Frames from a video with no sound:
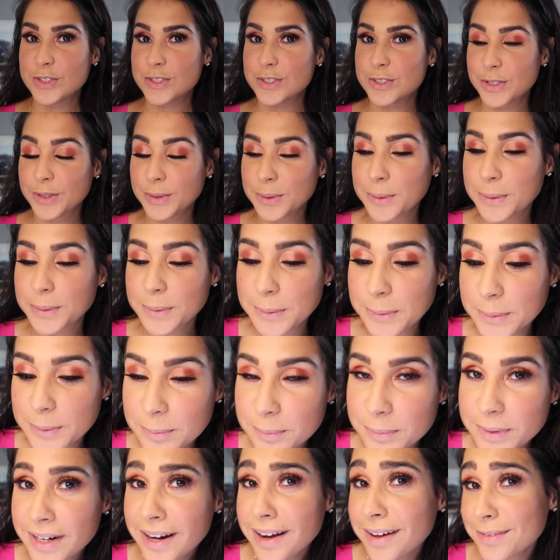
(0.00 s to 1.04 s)
So,
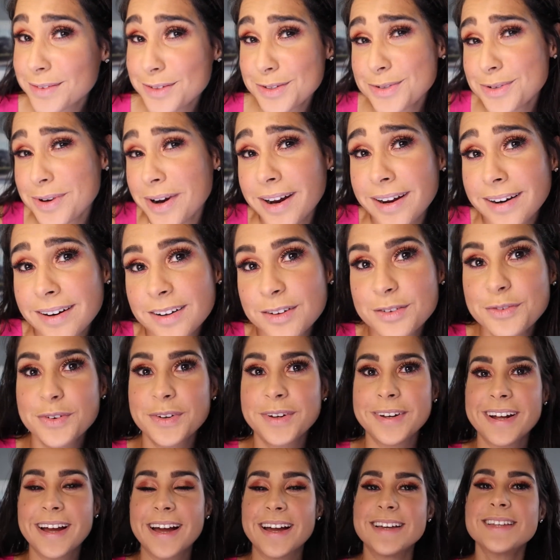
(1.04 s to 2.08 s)
but I have to try it on for
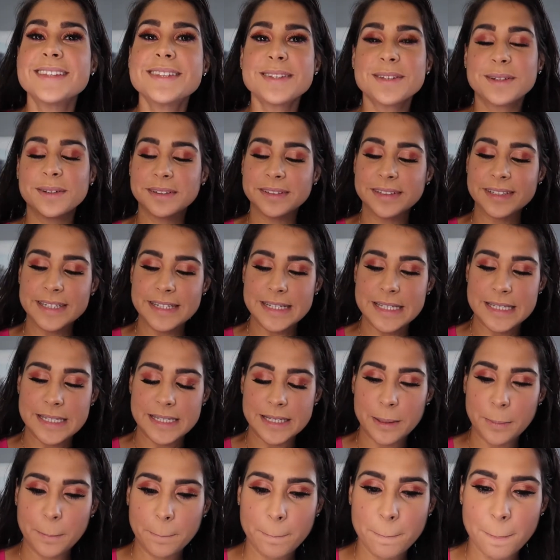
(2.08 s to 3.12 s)
you guys. So let's
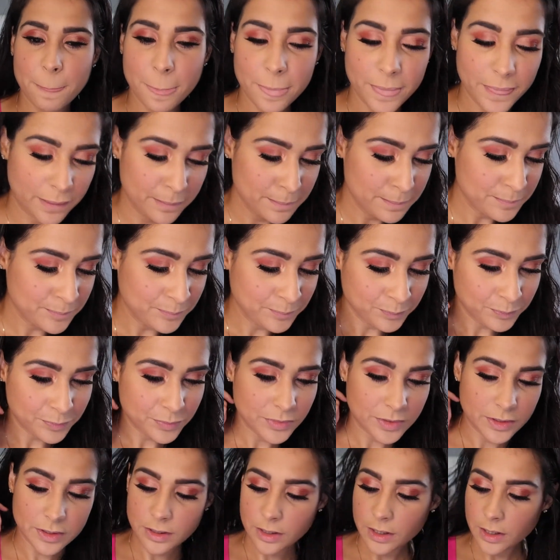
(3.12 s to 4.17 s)
see.
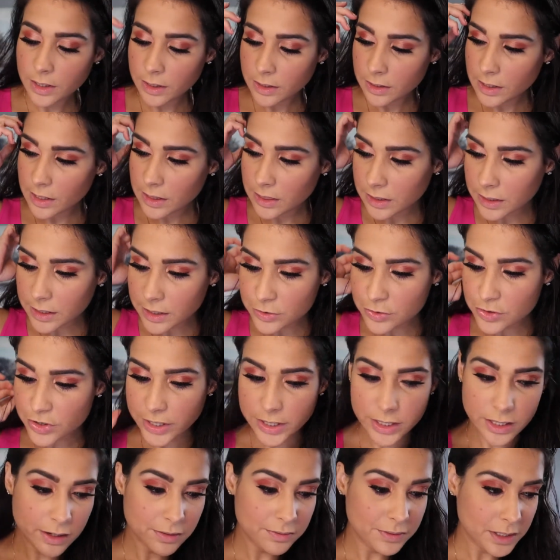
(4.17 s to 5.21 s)
Okay, I think I
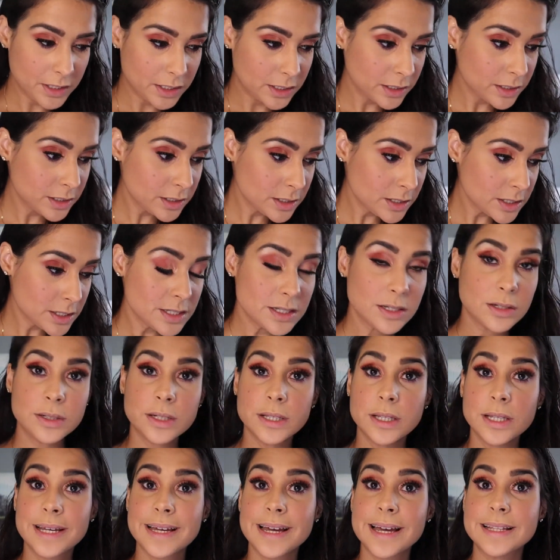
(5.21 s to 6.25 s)
tried everything else. The only
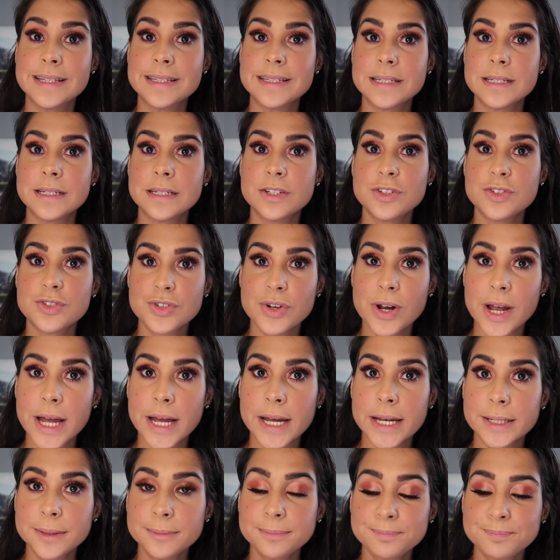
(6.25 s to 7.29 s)
thing I didn't
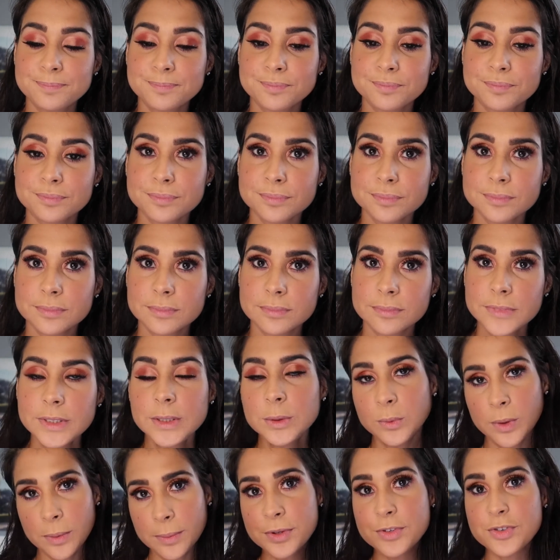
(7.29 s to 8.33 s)
try, I'm
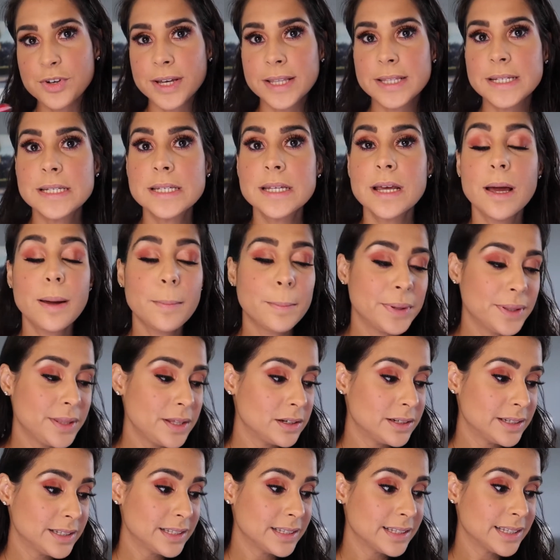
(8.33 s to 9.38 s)
gonna try this, but the
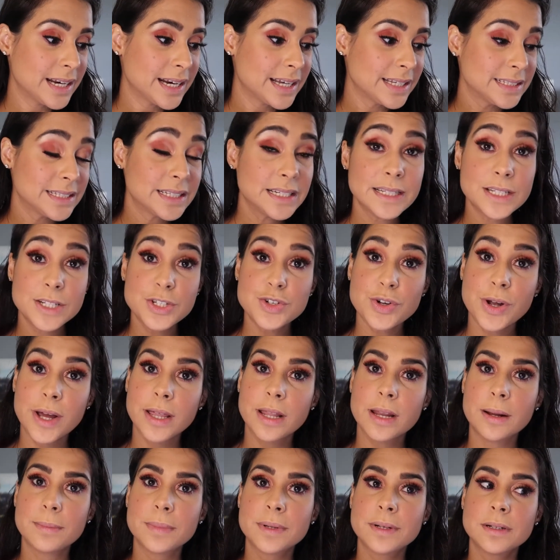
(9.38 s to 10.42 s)
only thing that I didn't try
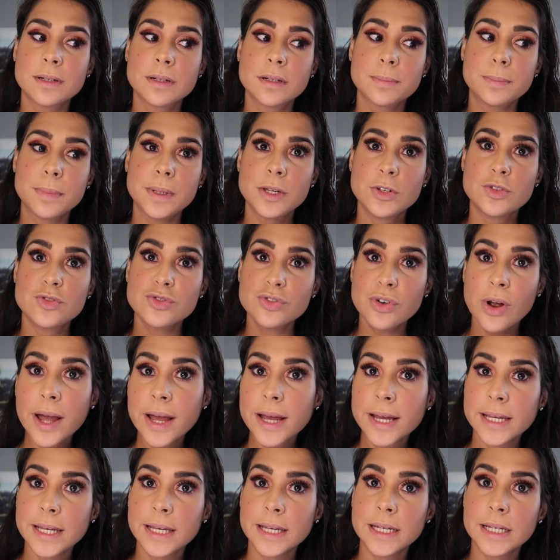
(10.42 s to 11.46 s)
that I'm gonna be
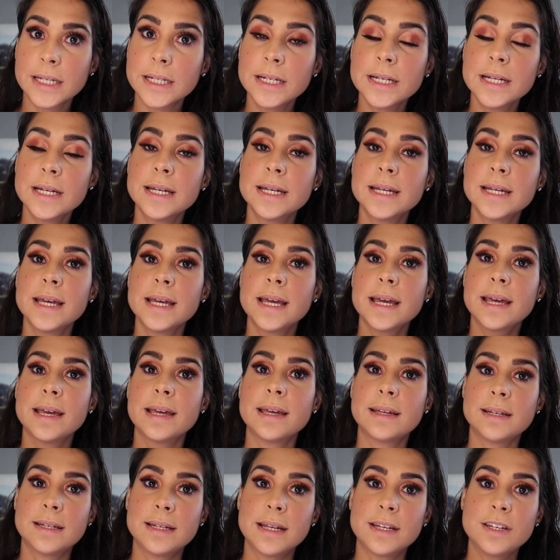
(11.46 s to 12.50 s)
trying
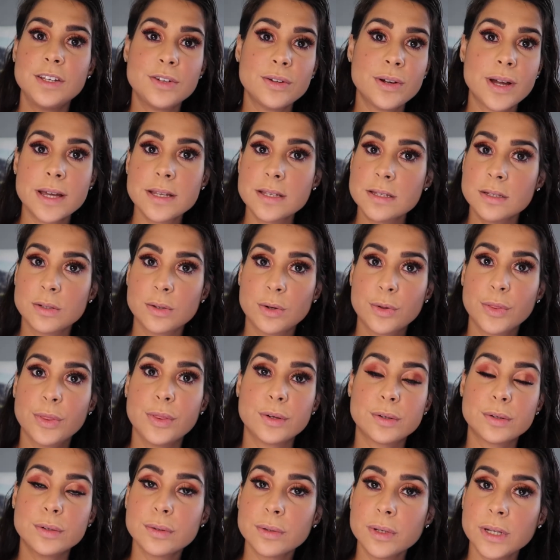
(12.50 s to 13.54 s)
and let you guys know
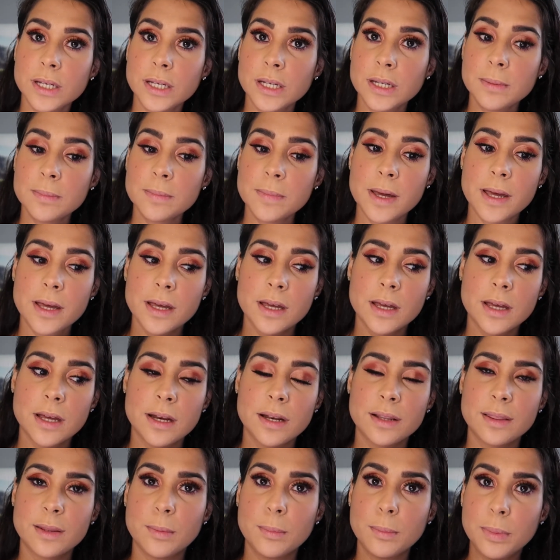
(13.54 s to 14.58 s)
the cream
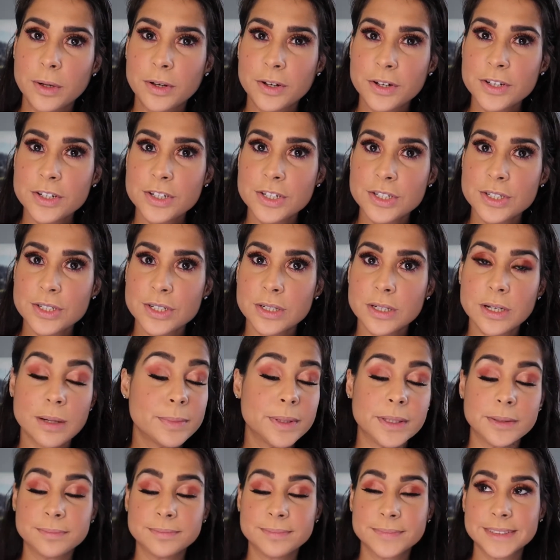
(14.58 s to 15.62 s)
and the blush I
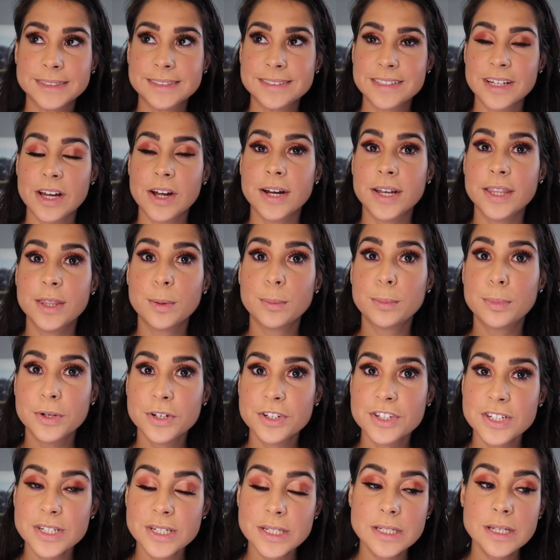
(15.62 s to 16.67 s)
mean sorry the
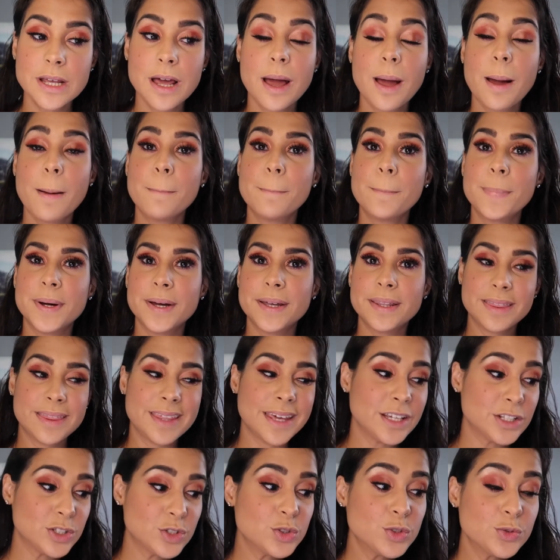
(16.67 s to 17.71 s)
brushes but
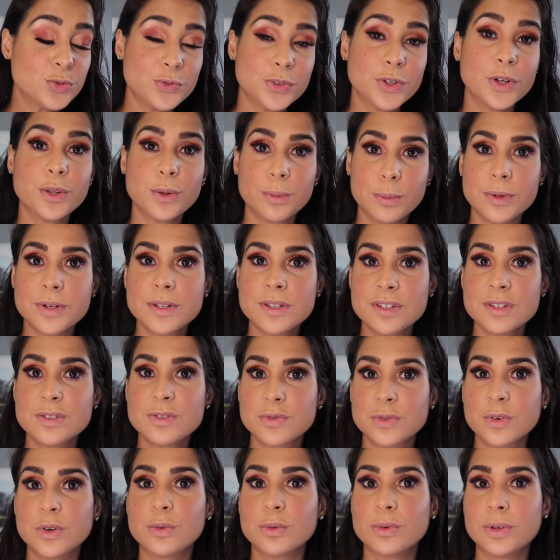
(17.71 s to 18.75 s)
they do feel the bristles
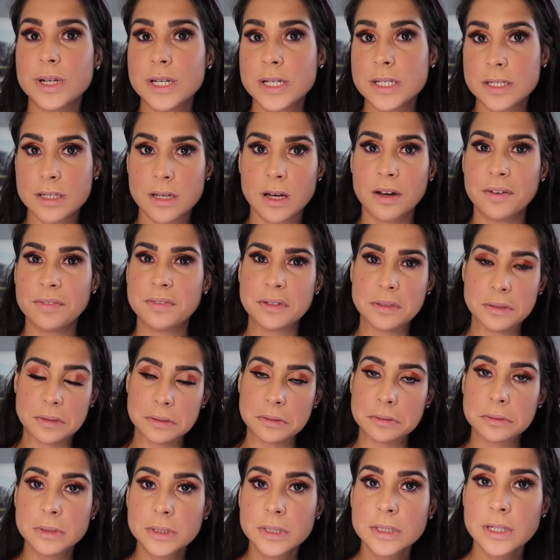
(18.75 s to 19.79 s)
feel really soft
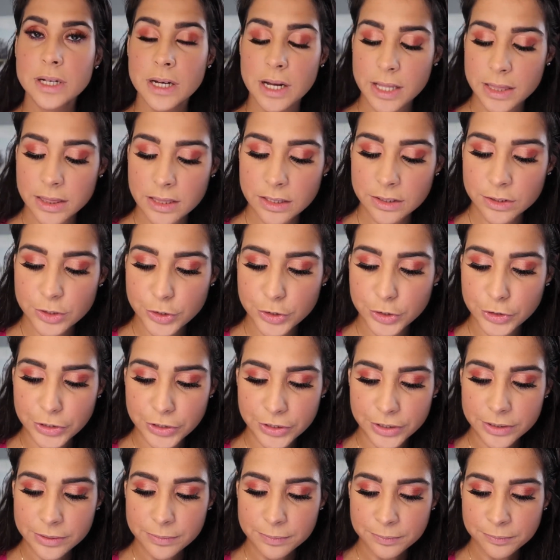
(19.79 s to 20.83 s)
so I think they're
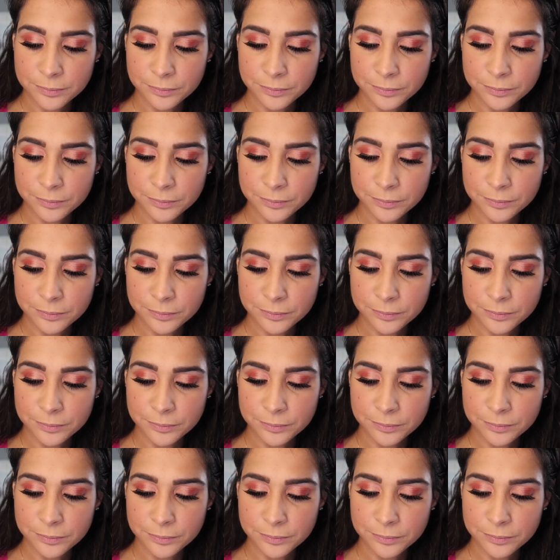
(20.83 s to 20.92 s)
good